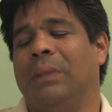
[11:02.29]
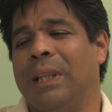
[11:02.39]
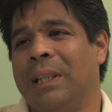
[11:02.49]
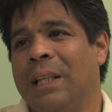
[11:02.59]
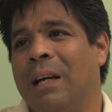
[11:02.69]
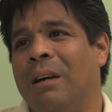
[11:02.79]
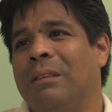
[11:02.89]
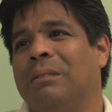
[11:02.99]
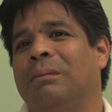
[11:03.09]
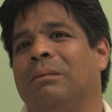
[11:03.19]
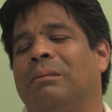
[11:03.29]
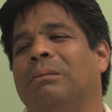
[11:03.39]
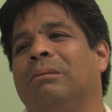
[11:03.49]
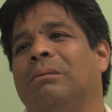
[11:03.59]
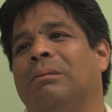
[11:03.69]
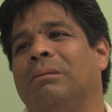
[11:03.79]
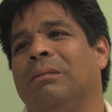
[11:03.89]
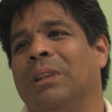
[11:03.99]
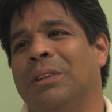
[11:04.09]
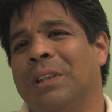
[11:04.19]
headed out,
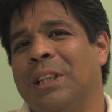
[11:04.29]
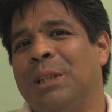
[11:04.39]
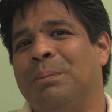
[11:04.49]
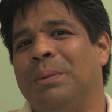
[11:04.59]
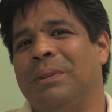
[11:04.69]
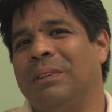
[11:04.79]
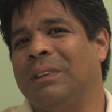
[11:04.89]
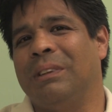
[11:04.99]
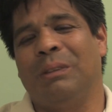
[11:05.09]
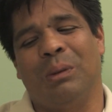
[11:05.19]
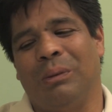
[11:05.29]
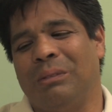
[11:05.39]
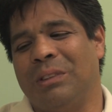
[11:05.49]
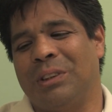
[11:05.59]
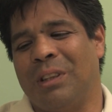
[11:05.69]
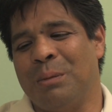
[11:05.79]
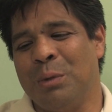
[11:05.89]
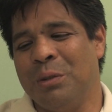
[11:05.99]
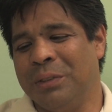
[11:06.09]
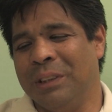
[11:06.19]
loaded up, started
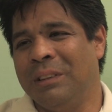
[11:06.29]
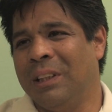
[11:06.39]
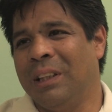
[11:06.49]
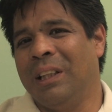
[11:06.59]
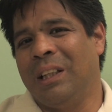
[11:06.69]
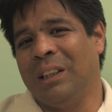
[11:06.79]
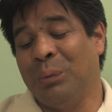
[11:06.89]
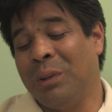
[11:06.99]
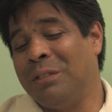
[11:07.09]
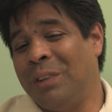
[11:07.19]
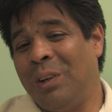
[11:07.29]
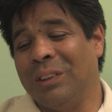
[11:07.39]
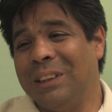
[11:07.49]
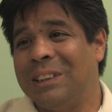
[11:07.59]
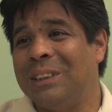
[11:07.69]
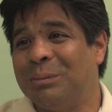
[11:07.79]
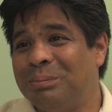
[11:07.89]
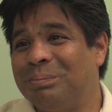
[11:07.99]
moving, and the whale followed us.